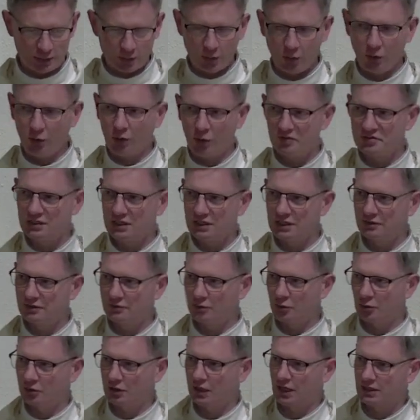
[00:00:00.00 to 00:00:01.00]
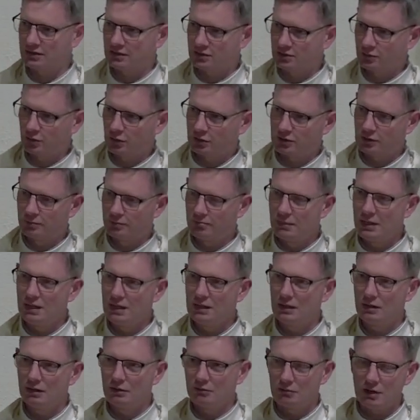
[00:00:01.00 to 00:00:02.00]
Oh, I've seen the forecast; it's going to
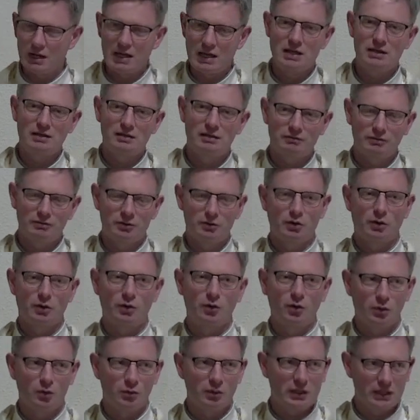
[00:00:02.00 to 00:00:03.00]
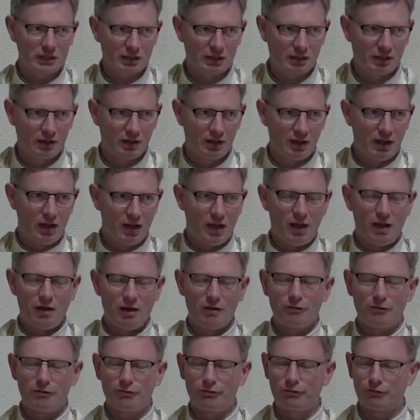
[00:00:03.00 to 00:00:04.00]
mill rain for the whole week.
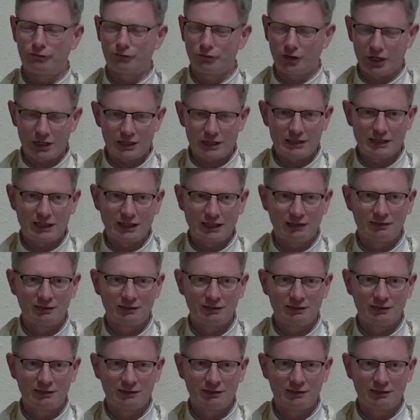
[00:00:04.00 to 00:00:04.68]
Frightening.